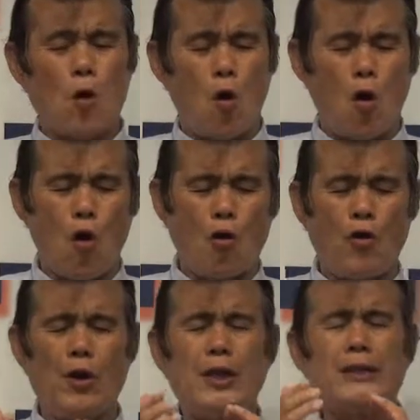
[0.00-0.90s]

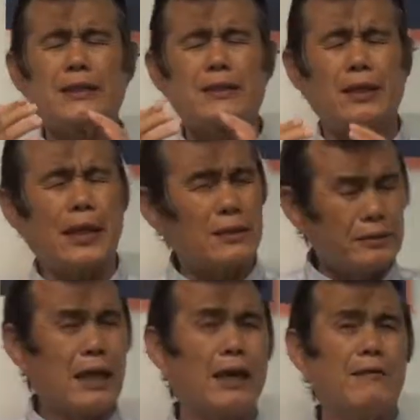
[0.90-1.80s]
only
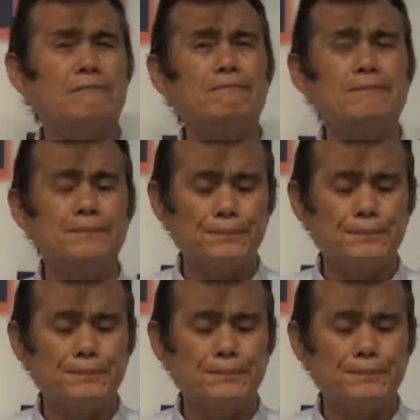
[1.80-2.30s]
taken them